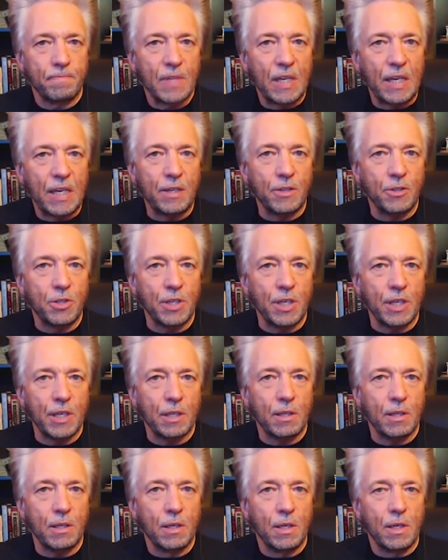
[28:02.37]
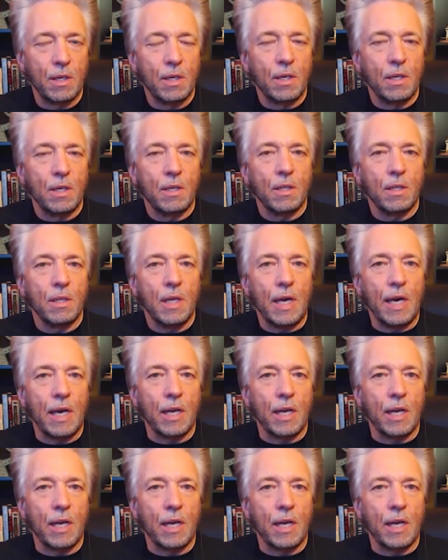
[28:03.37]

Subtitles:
he said. And